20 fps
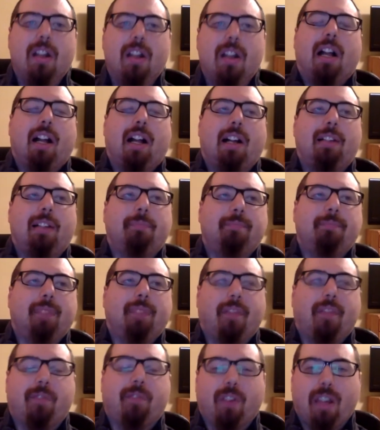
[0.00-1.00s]

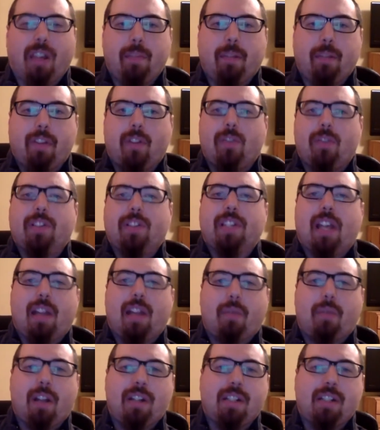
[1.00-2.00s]
and for keeping the whole
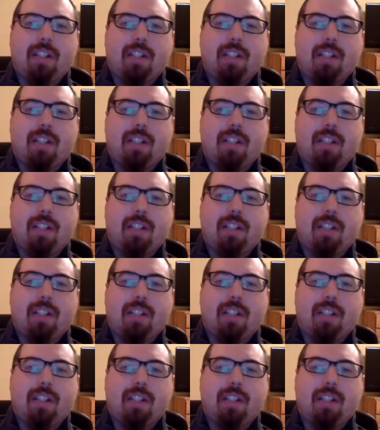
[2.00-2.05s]
Skywatch